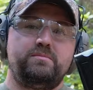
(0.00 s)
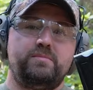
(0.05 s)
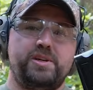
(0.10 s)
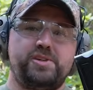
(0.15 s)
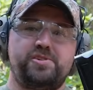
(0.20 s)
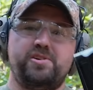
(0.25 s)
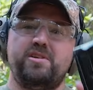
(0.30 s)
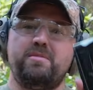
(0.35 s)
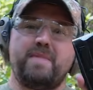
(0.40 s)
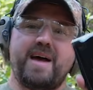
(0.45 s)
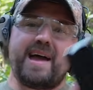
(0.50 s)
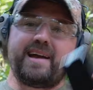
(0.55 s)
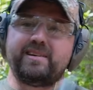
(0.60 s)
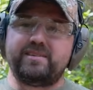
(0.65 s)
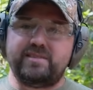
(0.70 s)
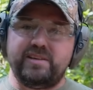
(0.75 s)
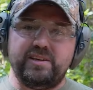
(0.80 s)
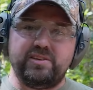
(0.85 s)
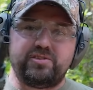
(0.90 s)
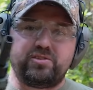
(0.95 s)
make sure your
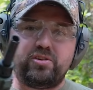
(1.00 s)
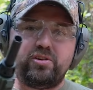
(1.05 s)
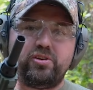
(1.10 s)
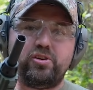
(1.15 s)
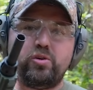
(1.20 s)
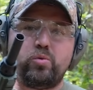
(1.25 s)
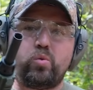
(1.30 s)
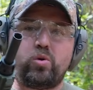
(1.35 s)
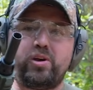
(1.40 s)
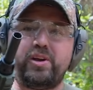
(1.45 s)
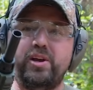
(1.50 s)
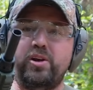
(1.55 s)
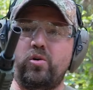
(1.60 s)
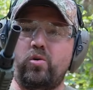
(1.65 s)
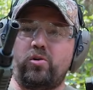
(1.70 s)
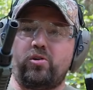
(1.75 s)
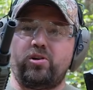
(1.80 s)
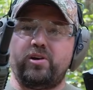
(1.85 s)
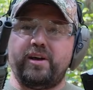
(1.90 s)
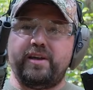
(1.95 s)
magazines are in good working
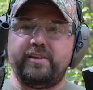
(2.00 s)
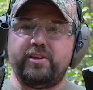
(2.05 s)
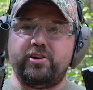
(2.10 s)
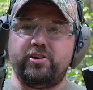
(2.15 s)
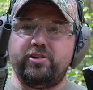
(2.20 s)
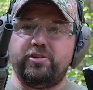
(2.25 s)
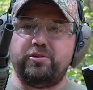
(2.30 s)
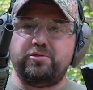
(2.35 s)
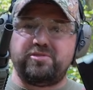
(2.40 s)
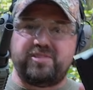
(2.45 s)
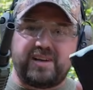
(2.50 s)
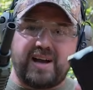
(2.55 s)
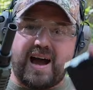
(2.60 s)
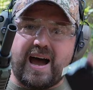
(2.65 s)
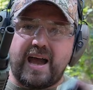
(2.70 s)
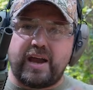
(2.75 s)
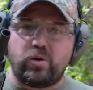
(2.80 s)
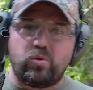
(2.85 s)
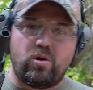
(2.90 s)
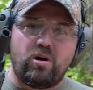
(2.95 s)
order and that you're using
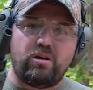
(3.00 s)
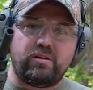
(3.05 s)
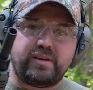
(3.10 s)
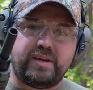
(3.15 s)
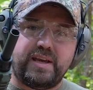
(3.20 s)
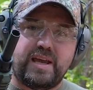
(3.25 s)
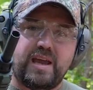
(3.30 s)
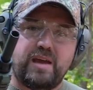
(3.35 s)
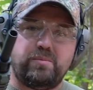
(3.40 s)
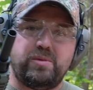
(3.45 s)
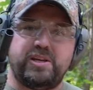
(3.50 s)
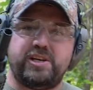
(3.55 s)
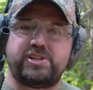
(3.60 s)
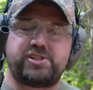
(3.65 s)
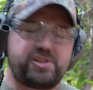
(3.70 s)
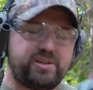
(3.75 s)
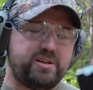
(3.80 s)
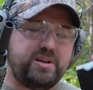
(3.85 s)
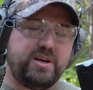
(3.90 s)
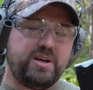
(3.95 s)
high quality
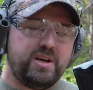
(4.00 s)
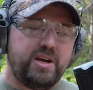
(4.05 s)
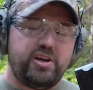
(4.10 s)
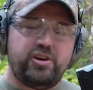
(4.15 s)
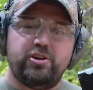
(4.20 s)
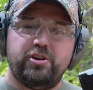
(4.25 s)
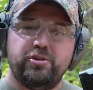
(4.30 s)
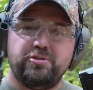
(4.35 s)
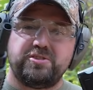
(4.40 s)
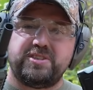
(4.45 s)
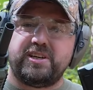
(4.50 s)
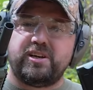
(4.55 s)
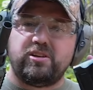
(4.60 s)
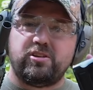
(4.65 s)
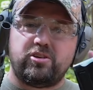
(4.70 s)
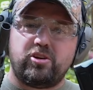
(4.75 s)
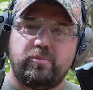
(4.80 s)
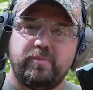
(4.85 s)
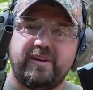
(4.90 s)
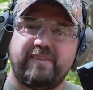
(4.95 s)
ammunition, and you're using a
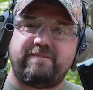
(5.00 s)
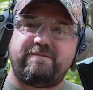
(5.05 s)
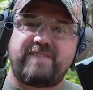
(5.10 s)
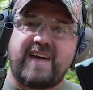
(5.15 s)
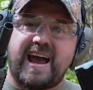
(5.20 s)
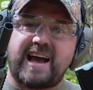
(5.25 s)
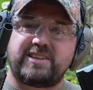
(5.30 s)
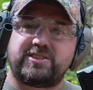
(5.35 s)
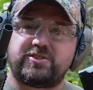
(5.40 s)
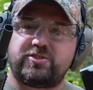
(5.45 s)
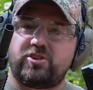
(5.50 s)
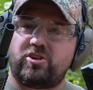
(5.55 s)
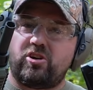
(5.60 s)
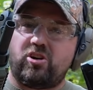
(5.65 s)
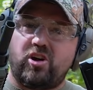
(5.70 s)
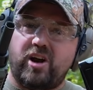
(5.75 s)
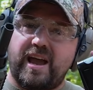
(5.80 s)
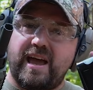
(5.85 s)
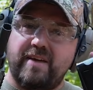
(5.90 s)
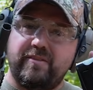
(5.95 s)
little bit faster
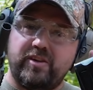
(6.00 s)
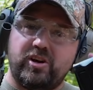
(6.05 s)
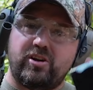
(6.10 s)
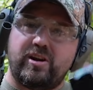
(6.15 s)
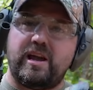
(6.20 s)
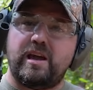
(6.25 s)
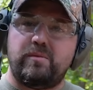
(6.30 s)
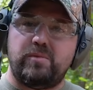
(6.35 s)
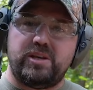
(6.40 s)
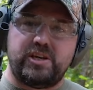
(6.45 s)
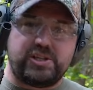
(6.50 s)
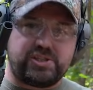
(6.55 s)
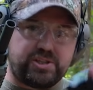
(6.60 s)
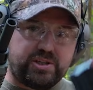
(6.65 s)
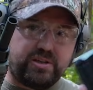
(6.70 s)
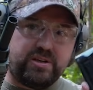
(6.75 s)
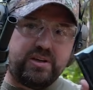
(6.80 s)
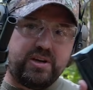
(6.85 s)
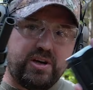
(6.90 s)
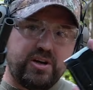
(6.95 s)
or heavier
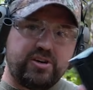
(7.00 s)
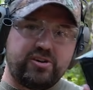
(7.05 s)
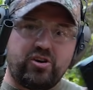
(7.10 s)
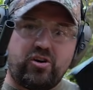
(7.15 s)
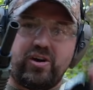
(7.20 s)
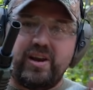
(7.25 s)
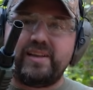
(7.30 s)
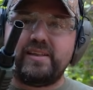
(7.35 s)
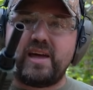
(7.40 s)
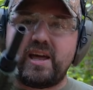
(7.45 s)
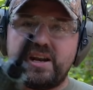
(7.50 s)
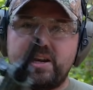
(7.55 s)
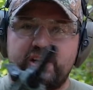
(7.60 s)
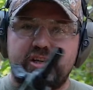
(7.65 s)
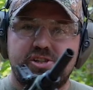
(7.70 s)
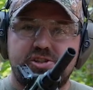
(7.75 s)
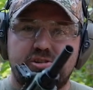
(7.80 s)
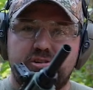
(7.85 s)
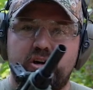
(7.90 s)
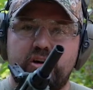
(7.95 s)
ammunition during that
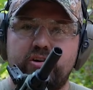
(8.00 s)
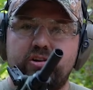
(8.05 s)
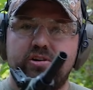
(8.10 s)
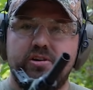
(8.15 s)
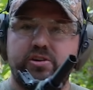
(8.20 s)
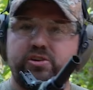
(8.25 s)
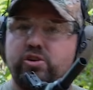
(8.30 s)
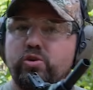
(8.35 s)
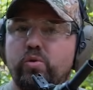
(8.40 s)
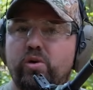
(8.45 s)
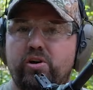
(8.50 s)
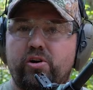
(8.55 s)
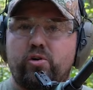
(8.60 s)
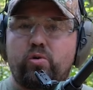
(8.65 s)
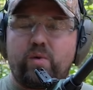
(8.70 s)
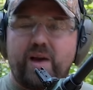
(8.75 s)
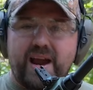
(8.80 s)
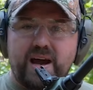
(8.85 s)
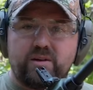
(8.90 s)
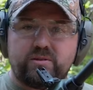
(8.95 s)
initial 100 to 200
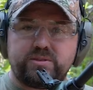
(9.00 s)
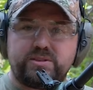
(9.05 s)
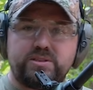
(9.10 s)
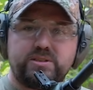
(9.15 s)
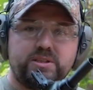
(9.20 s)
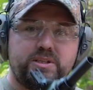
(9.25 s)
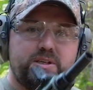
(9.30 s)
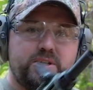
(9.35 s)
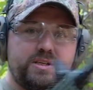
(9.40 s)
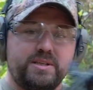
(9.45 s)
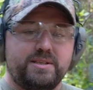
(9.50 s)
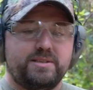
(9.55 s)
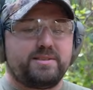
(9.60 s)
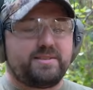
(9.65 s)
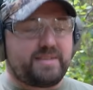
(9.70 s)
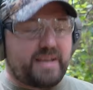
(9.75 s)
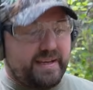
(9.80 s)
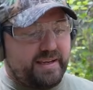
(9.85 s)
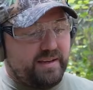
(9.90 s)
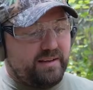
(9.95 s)
rounds.
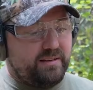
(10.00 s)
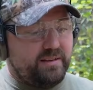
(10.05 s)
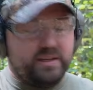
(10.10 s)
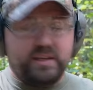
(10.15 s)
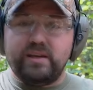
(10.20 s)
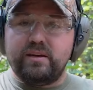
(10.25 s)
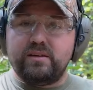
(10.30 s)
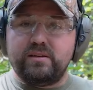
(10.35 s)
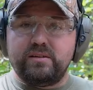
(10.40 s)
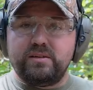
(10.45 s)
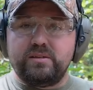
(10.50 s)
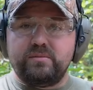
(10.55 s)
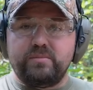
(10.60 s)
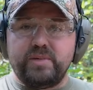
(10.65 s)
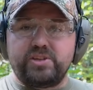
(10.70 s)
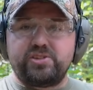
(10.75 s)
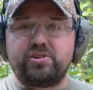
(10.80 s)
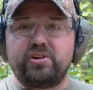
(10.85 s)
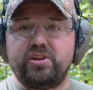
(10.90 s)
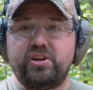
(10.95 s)
Secondly,
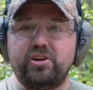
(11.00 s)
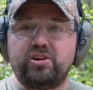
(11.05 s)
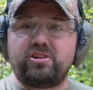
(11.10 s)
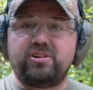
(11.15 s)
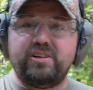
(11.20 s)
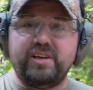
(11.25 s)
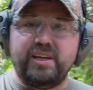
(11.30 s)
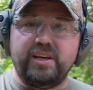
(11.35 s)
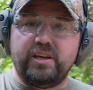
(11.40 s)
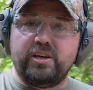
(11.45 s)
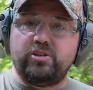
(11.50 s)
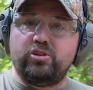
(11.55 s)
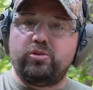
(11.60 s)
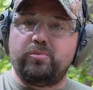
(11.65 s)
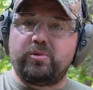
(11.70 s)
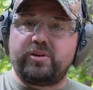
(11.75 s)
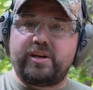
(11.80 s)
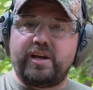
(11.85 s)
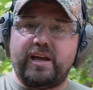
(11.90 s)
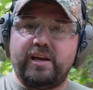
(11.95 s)
make sure that you're cleaning and
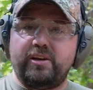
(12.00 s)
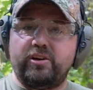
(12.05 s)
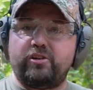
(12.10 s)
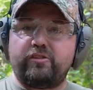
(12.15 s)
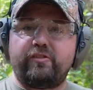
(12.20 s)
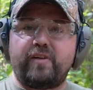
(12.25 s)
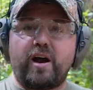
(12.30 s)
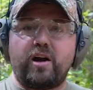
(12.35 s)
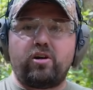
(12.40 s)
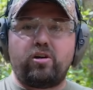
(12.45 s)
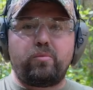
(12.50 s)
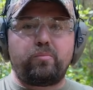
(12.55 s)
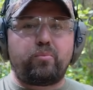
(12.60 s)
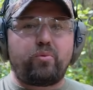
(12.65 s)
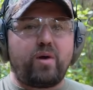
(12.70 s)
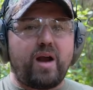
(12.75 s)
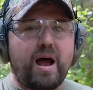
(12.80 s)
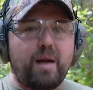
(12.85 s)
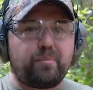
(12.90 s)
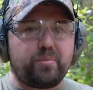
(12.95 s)
lubricating your firearm
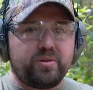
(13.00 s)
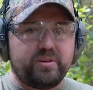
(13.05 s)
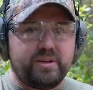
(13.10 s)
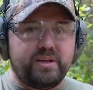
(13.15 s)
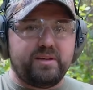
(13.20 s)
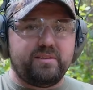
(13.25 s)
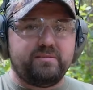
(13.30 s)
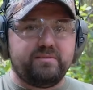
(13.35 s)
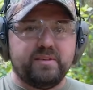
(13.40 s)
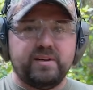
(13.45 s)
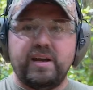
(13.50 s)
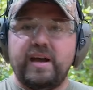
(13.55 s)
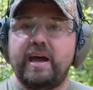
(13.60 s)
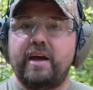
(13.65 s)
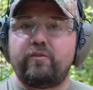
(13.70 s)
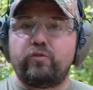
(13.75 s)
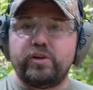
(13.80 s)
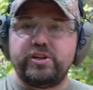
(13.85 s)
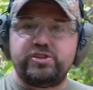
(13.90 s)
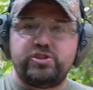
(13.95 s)
properly
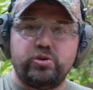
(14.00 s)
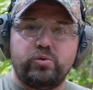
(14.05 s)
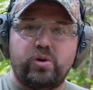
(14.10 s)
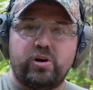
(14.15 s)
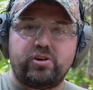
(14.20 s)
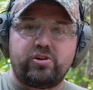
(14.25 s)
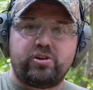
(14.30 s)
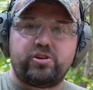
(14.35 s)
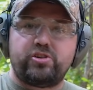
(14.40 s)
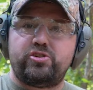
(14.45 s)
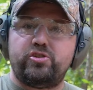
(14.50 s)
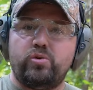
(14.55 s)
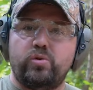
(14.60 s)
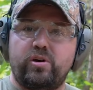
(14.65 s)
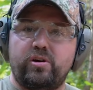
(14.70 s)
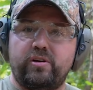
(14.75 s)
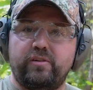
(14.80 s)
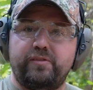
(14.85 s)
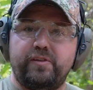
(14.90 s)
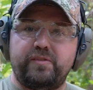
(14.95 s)
every 200 to
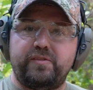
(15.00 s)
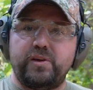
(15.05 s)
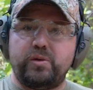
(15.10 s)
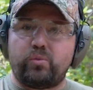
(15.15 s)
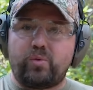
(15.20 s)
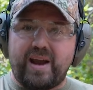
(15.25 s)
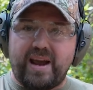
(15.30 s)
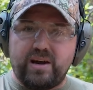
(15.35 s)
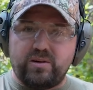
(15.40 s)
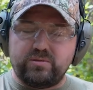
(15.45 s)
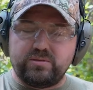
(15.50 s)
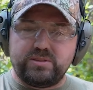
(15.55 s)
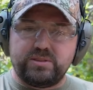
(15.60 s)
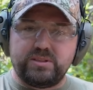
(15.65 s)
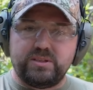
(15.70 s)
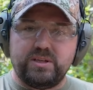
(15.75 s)
250 rounds.